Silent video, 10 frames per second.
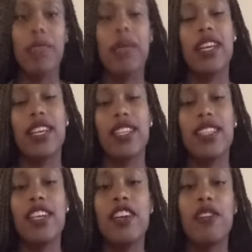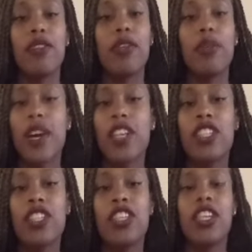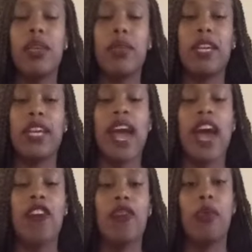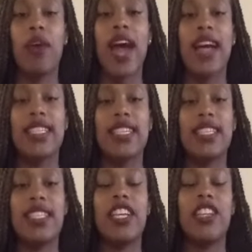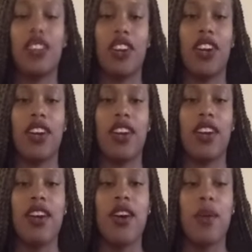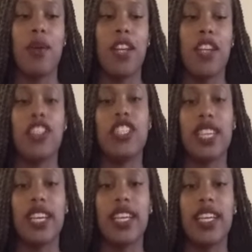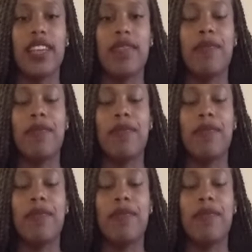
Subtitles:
because review questions are going to be how you practice and learn when you're studying.